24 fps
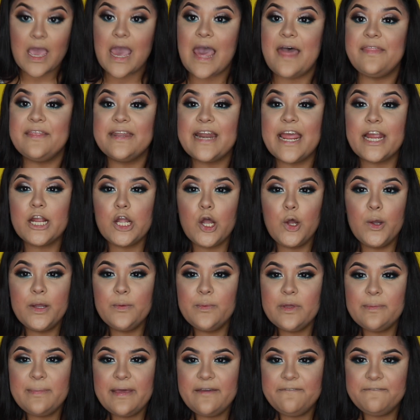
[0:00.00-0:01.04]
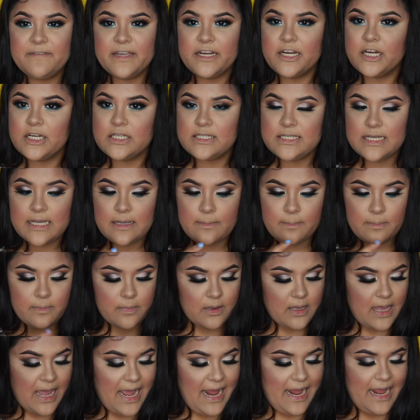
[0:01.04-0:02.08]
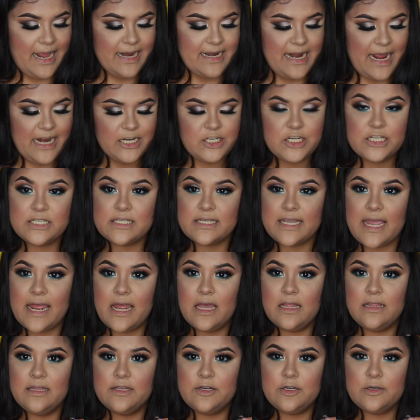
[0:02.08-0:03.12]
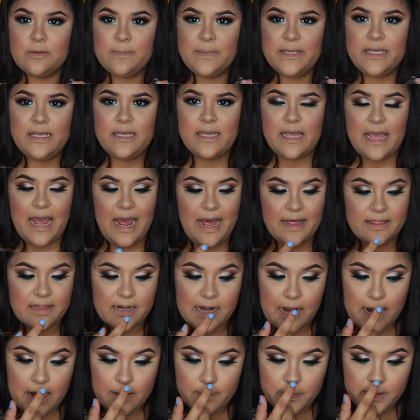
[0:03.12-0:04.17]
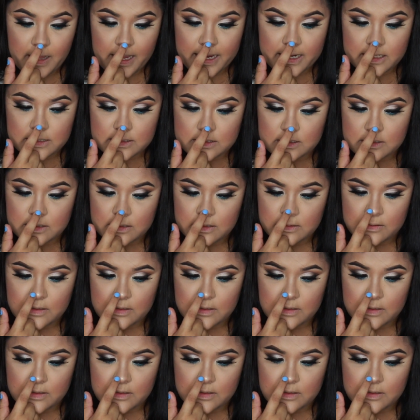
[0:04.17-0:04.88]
And then I go in with my fingertip and I just get a little bit and then I apply it to the